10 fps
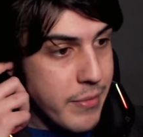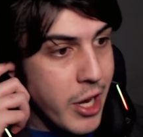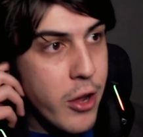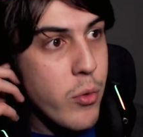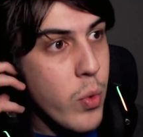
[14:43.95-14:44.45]
you
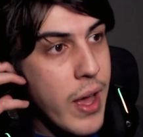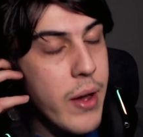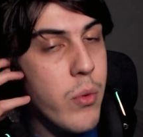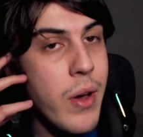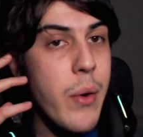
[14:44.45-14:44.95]
know,
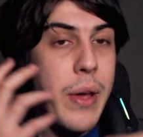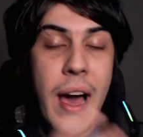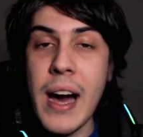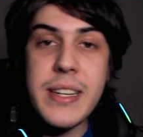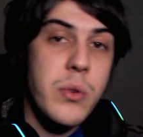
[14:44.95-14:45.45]
where, where we
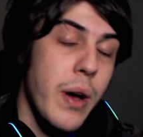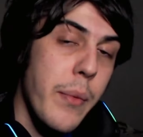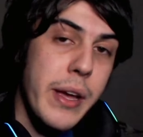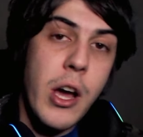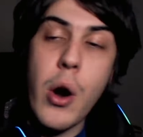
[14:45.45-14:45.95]
are to
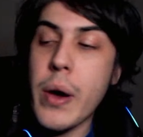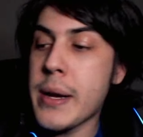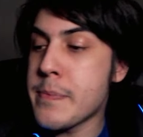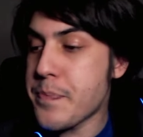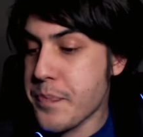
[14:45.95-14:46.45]
where we're
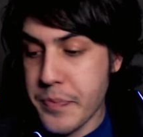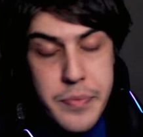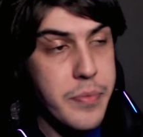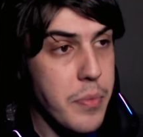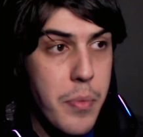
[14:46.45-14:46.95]
going.
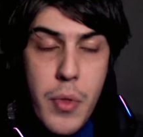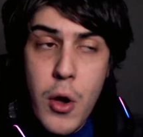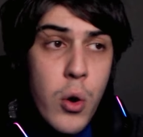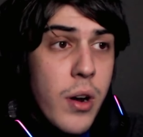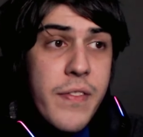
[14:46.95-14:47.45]

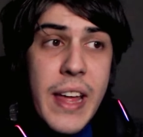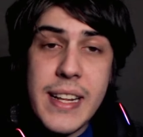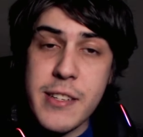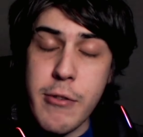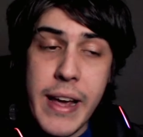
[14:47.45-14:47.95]
All of
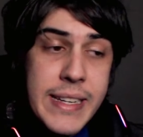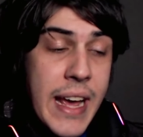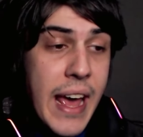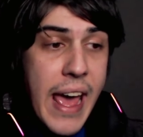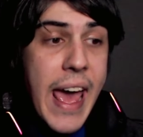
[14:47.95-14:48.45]
that is great.
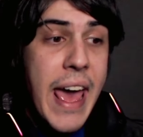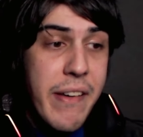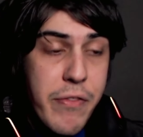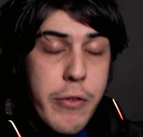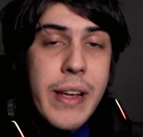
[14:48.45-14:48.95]

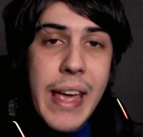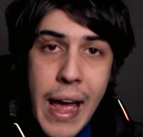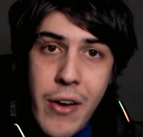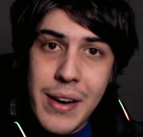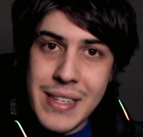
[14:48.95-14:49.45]
Every
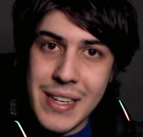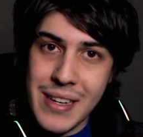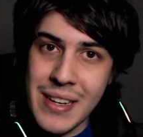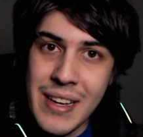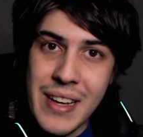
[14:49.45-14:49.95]

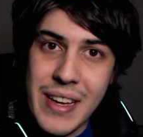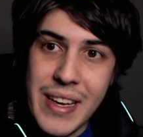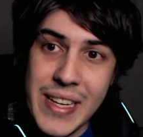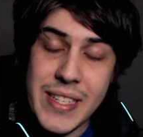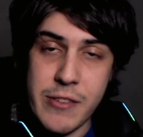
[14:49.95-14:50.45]
character
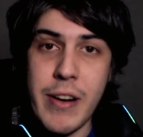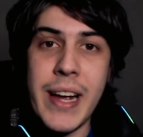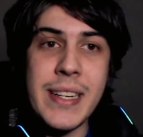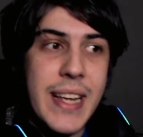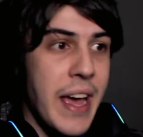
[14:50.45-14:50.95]
is
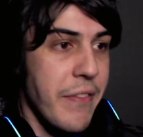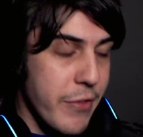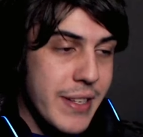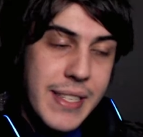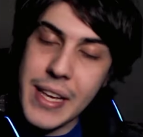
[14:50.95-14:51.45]
great.
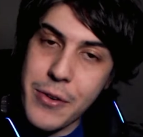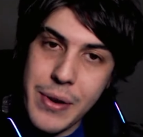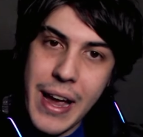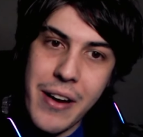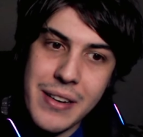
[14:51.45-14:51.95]
Every
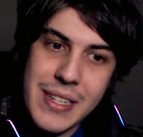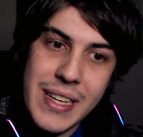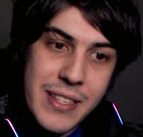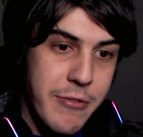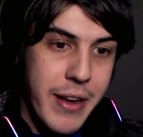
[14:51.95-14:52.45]
single character
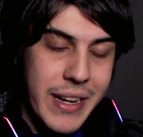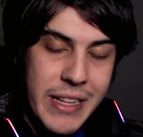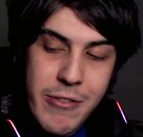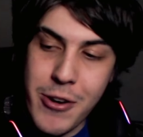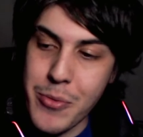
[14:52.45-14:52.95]
is great
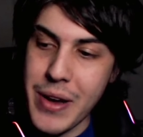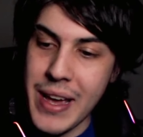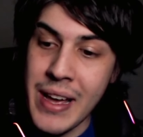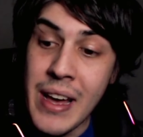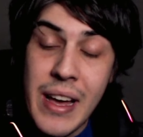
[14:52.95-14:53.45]
in their own
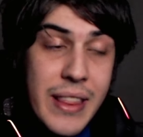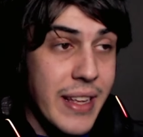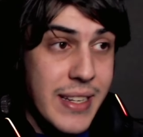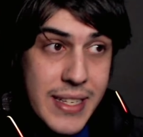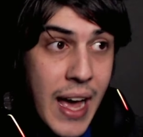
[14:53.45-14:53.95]
way.
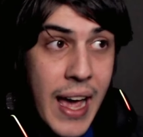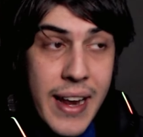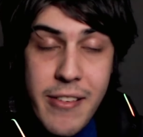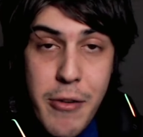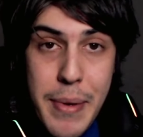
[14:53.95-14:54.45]
The
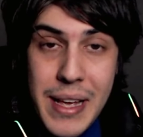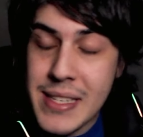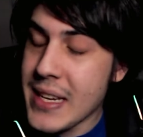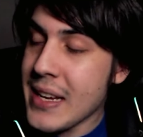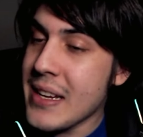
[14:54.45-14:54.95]
designs are
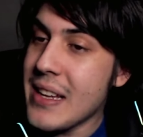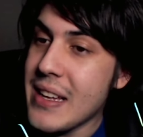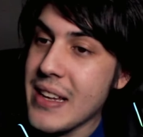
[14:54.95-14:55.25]
amazing.